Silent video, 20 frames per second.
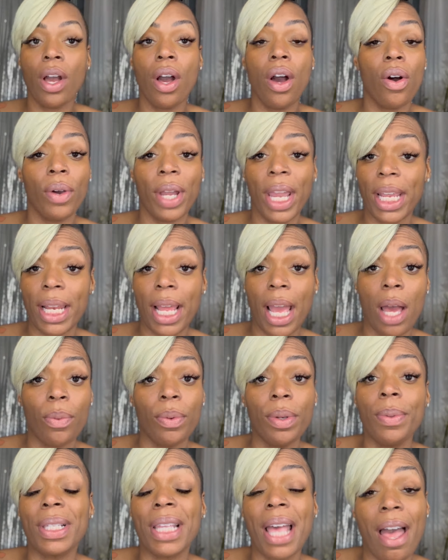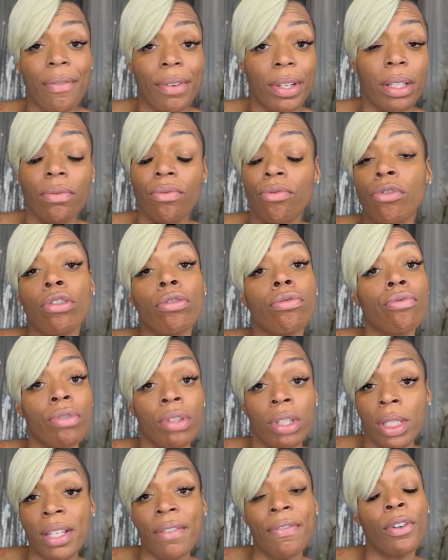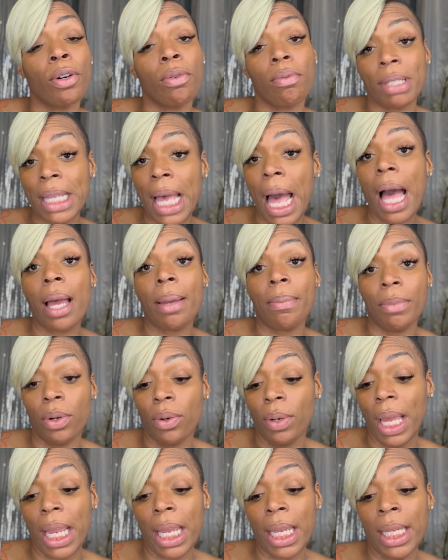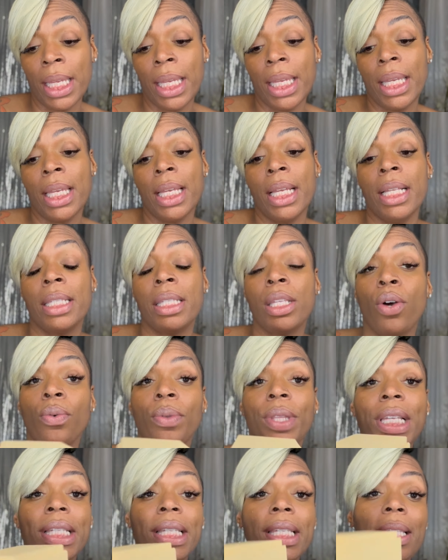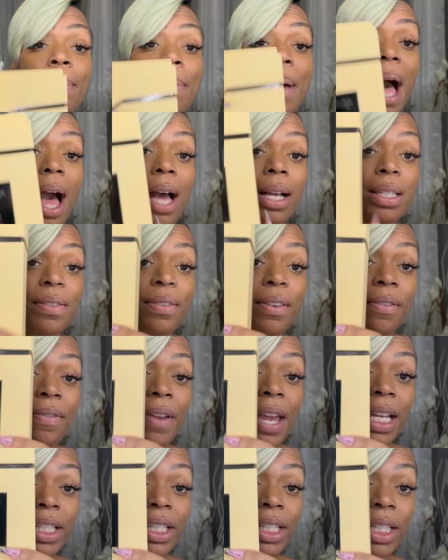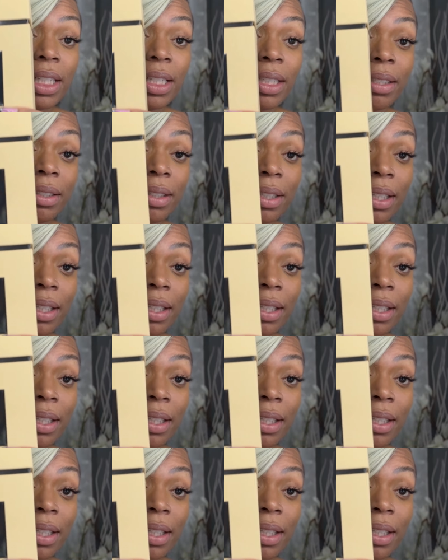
Okay, now we was having a real difficult time. Okay. So this is the box for affection.